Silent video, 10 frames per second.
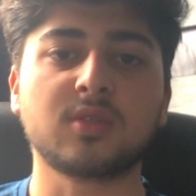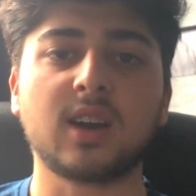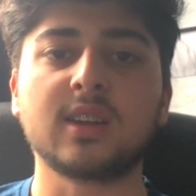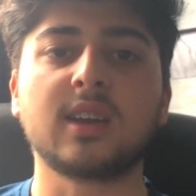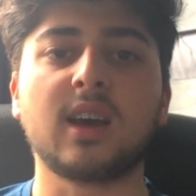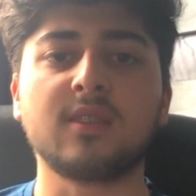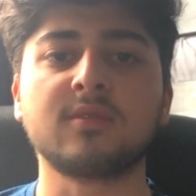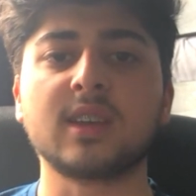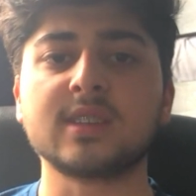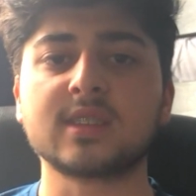kind of have
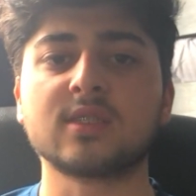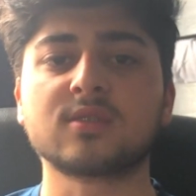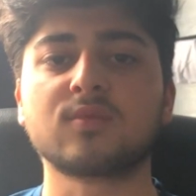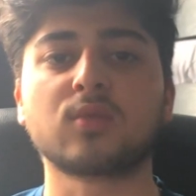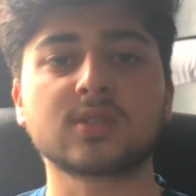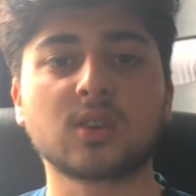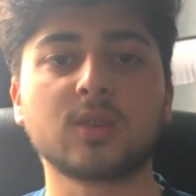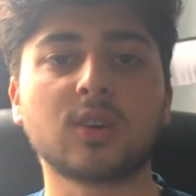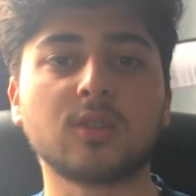a sense of what's going